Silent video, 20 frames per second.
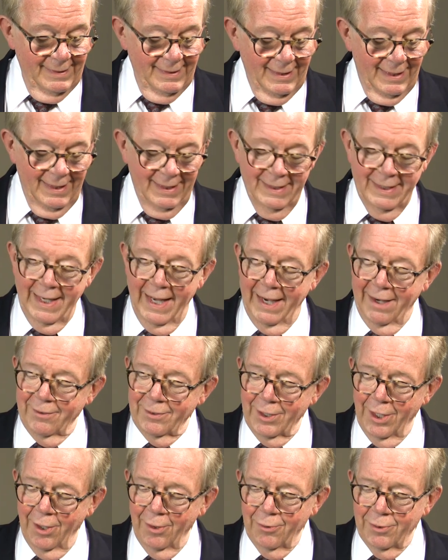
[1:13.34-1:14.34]
I now
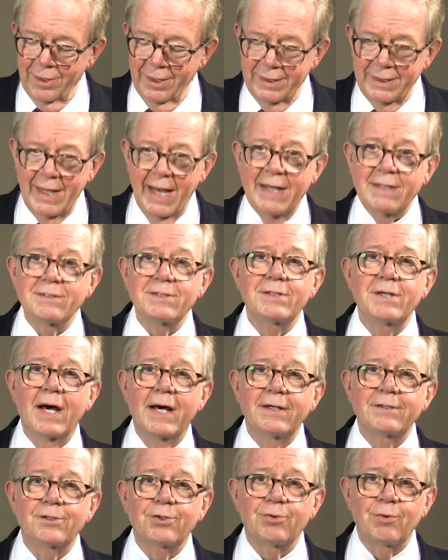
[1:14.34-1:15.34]
know that that's
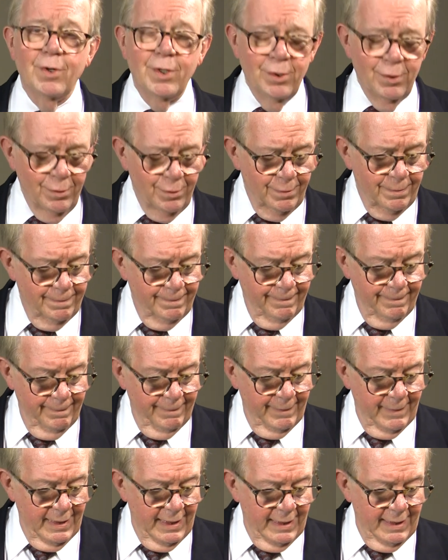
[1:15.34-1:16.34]
not true.
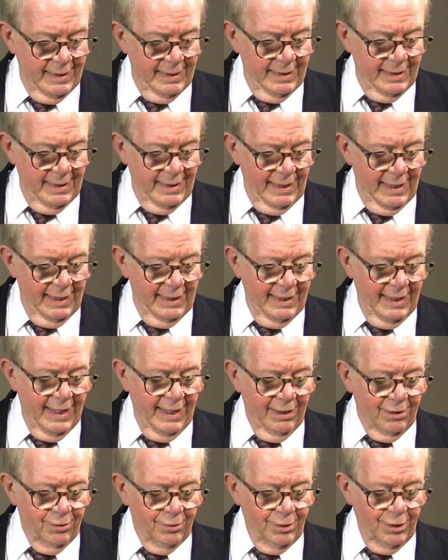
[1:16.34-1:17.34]
An
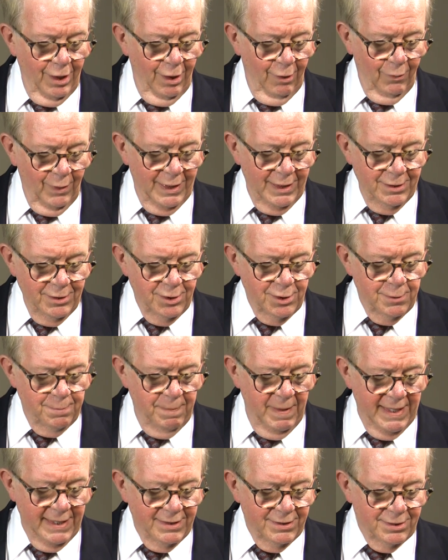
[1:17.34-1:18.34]
inner knowing
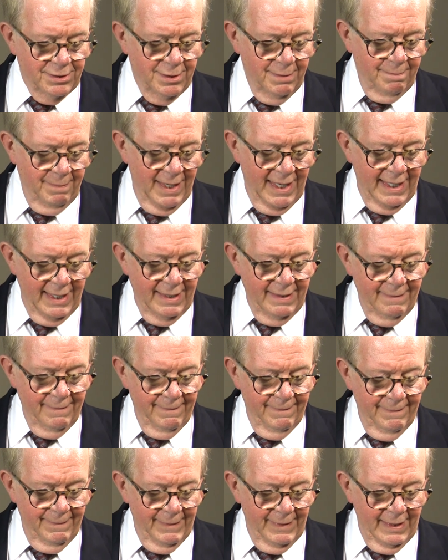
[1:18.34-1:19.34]
speaks to me
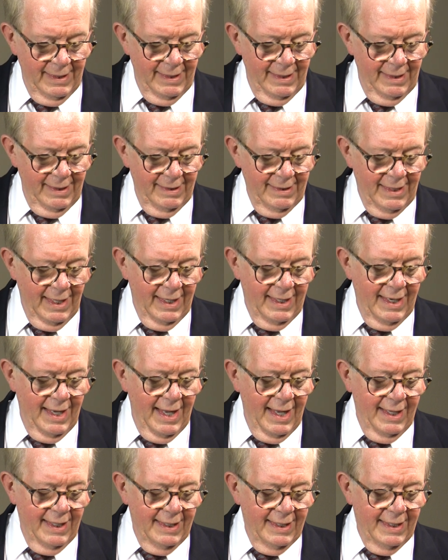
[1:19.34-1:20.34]
that
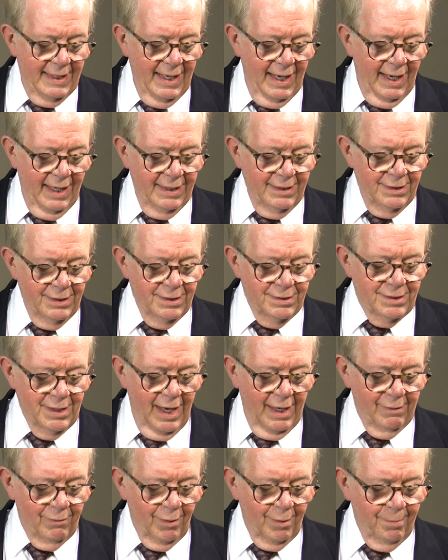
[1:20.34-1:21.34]
any
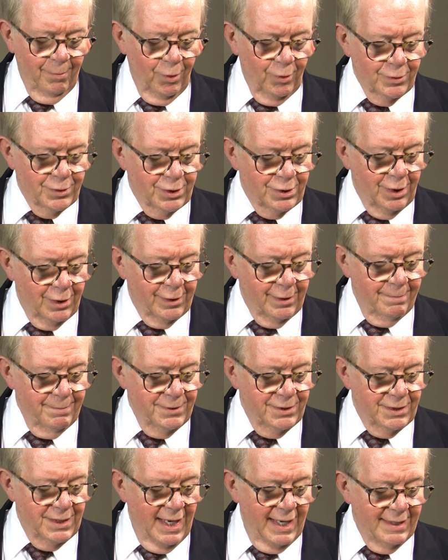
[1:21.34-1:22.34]
undesirable
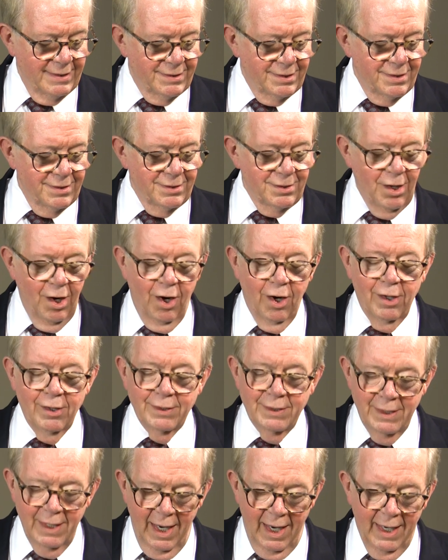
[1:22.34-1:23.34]
circumstances are
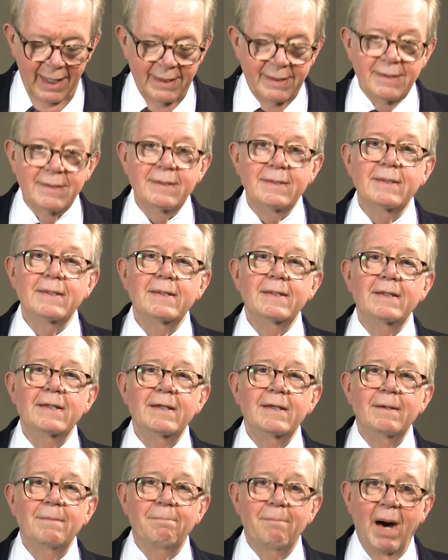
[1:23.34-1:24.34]
not
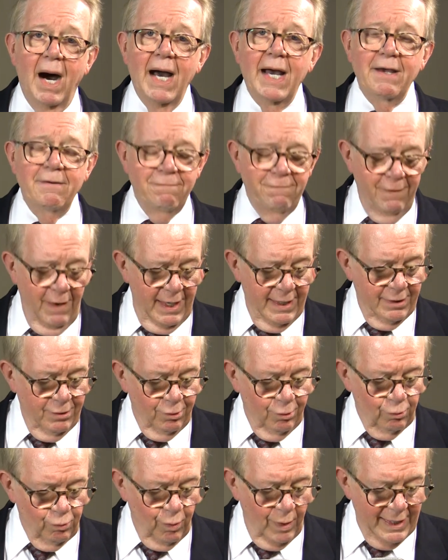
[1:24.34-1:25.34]
my
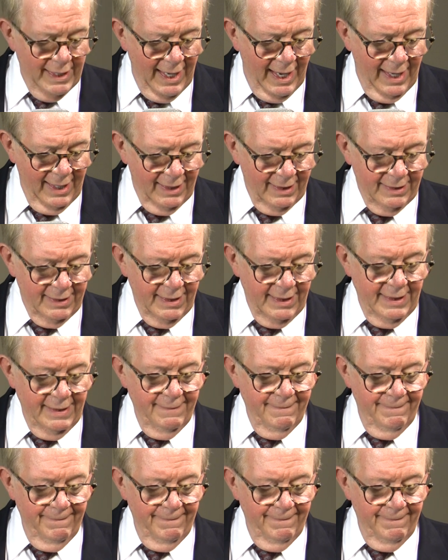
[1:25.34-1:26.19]
final reality.